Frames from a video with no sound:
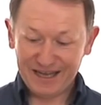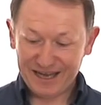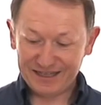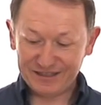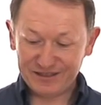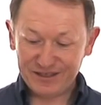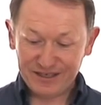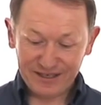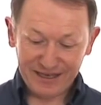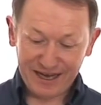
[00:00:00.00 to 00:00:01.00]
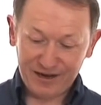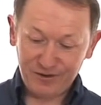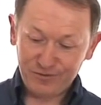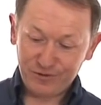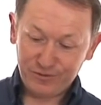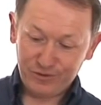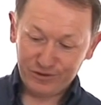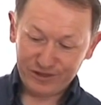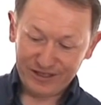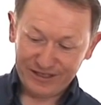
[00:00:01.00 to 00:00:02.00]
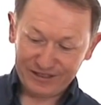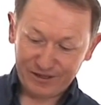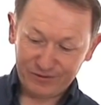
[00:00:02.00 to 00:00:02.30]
and now the water is